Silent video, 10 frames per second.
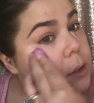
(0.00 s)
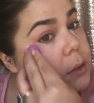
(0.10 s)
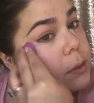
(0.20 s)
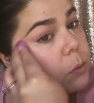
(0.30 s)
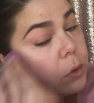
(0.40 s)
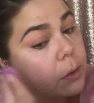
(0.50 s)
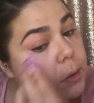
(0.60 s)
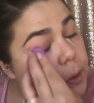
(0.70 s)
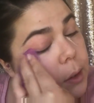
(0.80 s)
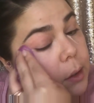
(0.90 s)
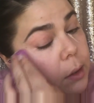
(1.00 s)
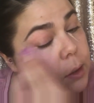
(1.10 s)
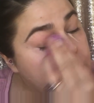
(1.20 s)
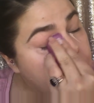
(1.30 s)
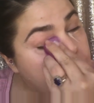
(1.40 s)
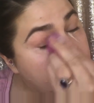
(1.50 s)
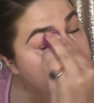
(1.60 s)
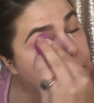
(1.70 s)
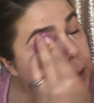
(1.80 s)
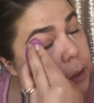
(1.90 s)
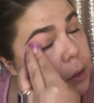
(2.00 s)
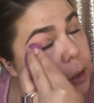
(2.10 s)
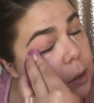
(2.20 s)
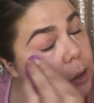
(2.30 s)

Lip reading: is more thin, and